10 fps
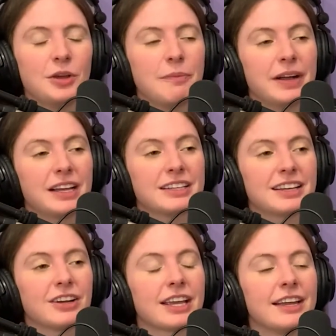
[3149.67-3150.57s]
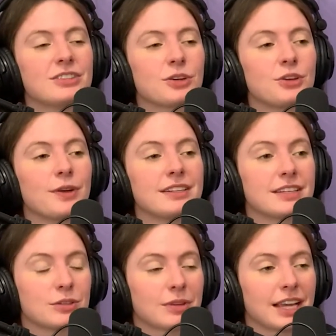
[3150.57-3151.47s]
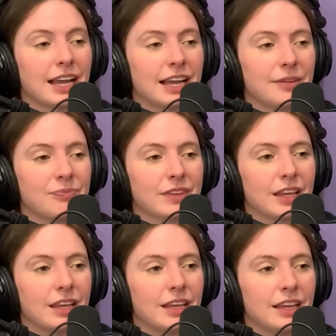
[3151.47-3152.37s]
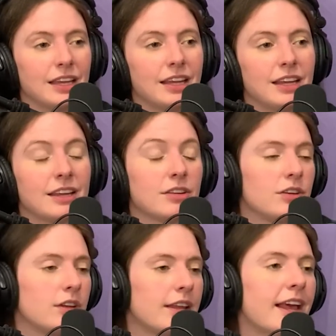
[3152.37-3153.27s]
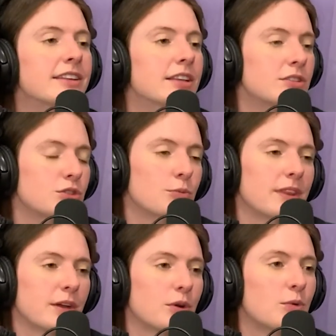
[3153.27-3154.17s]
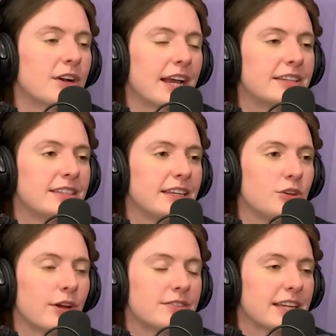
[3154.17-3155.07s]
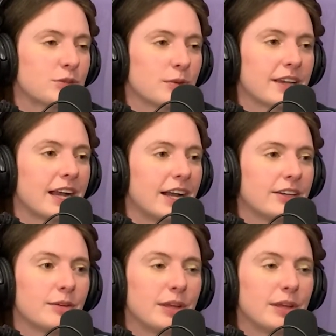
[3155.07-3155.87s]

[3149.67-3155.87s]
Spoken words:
But, okay, so you had sex with a guy. That's the stupid thing. When we're 19, you have sex with a condom.